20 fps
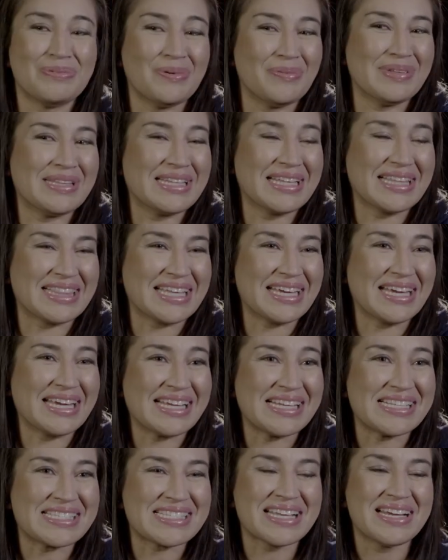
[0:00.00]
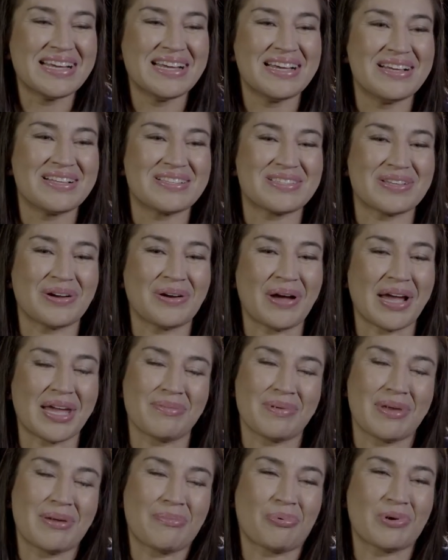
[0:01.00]
womanly things, so I
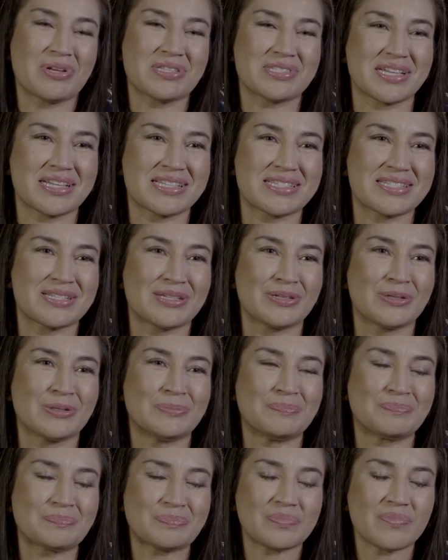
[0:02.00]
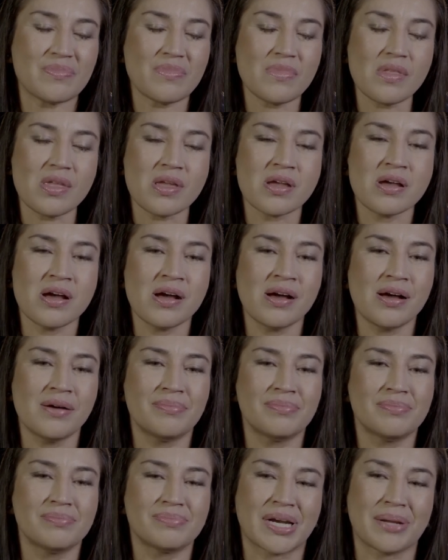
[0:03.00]
can be a princess too.
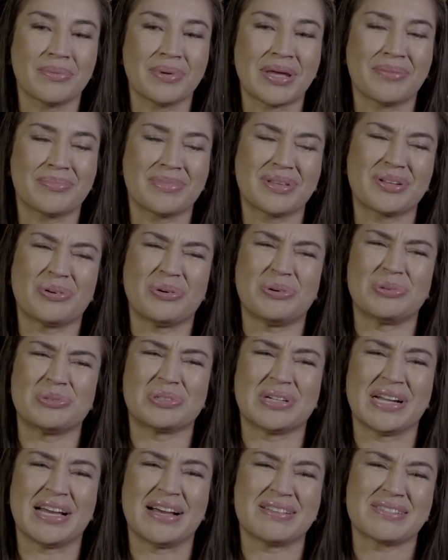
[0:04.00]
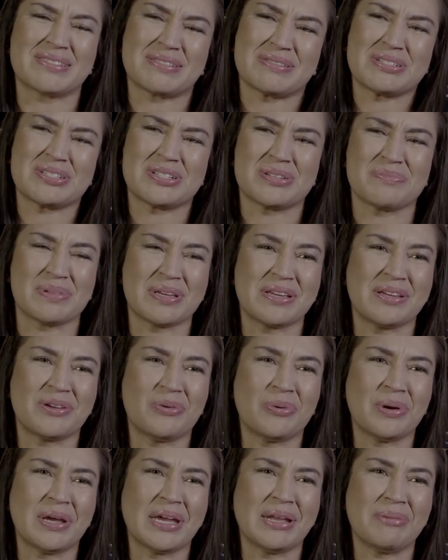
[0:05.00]
Um, but I mean, I'm a little older now, so it should be
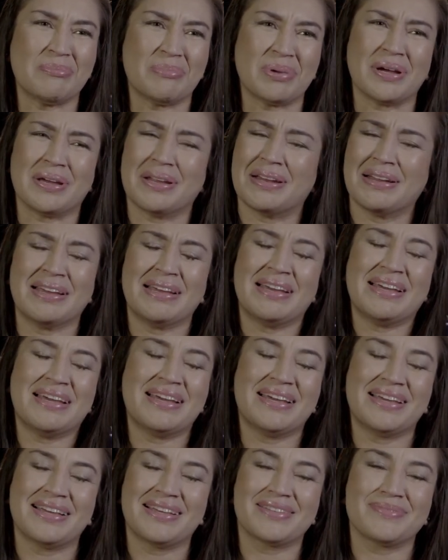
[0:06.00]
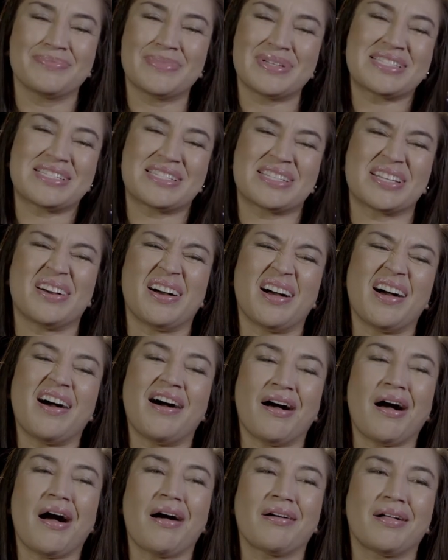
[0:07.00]
Queen, but, but still,
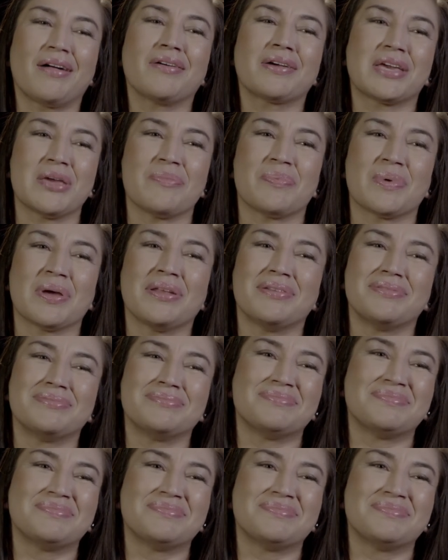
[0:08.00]
I'll, I'll, I'll keep it.